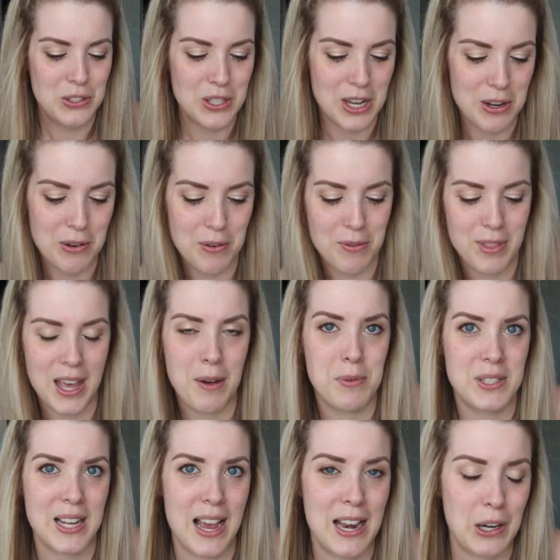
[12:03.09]
So that
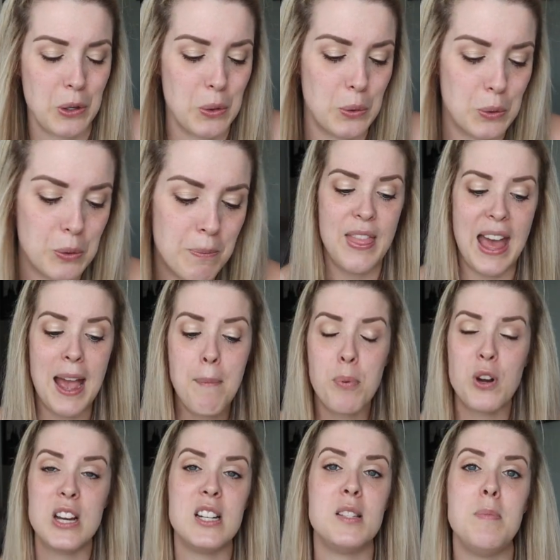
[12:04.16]
was kind of cool. That
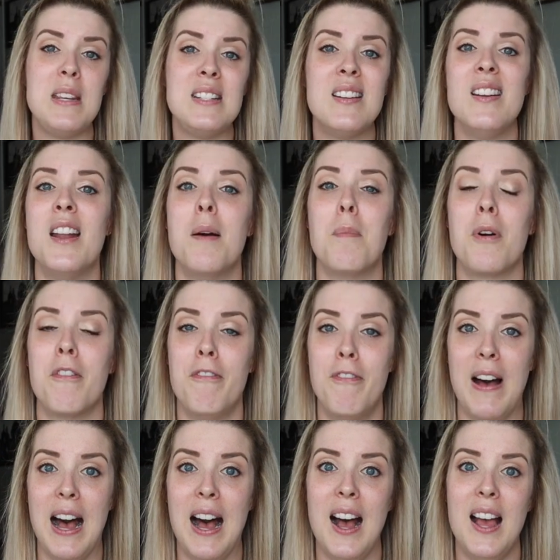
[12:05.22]
brings me to number
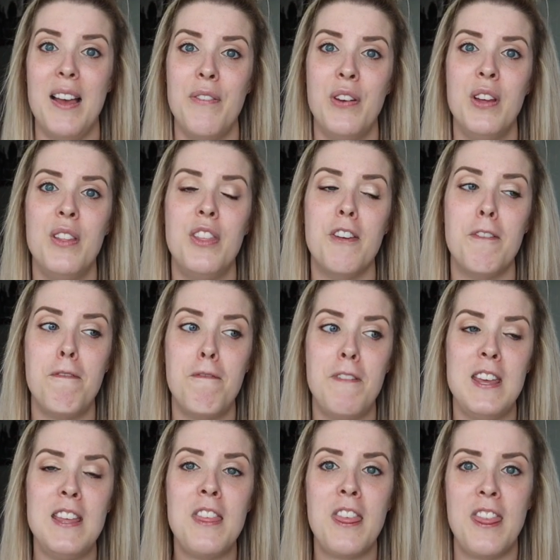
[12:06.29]
5. The
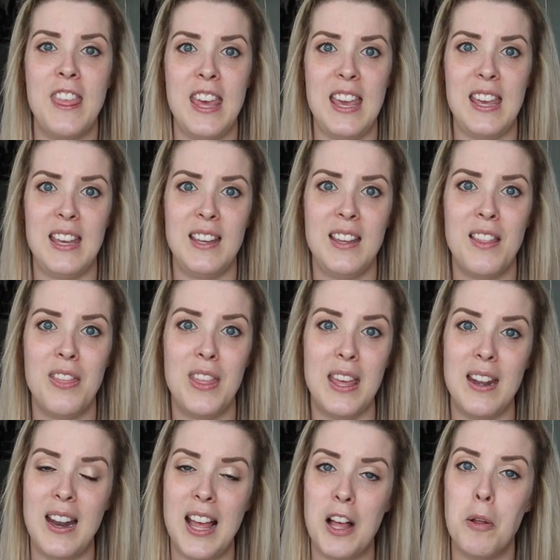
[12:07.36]
5th thing
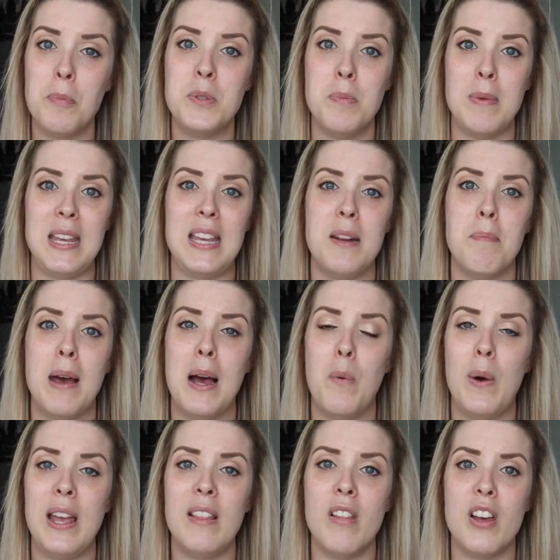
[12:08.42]
that helped me in my
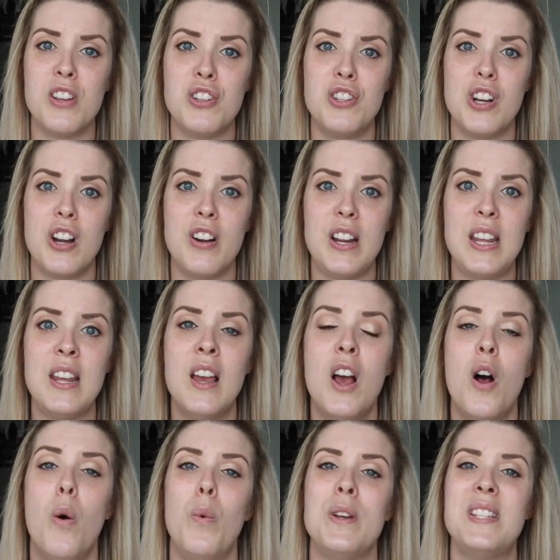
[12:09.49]
weight loss journey
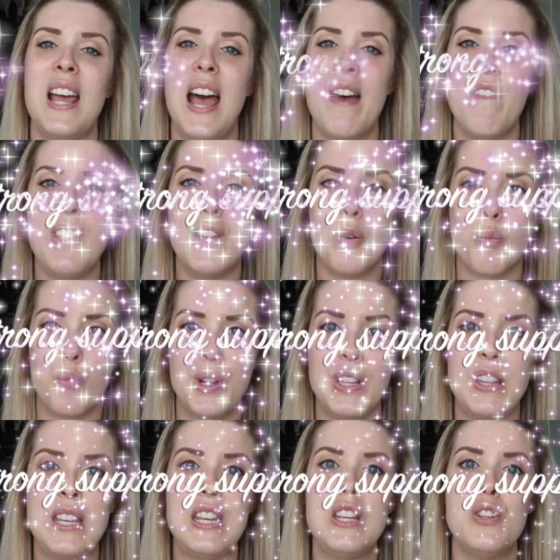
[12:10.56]
was having a
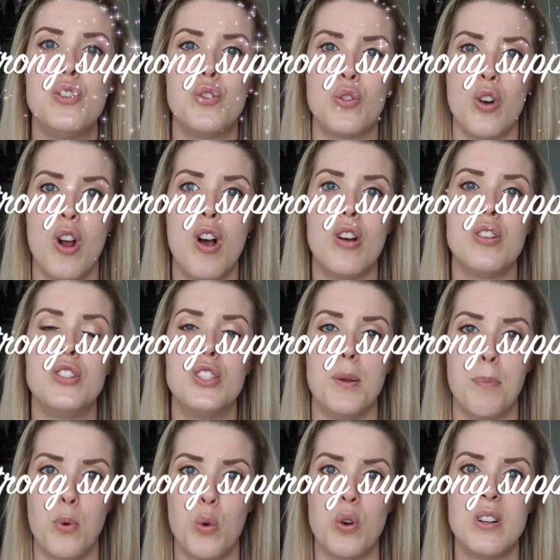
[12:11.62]
really strong
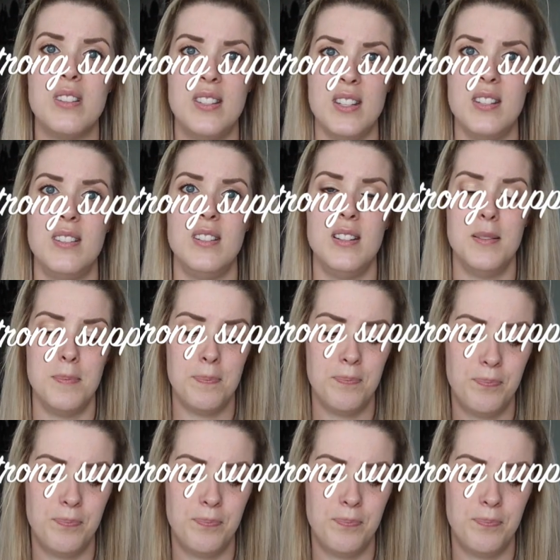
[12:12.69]
support system.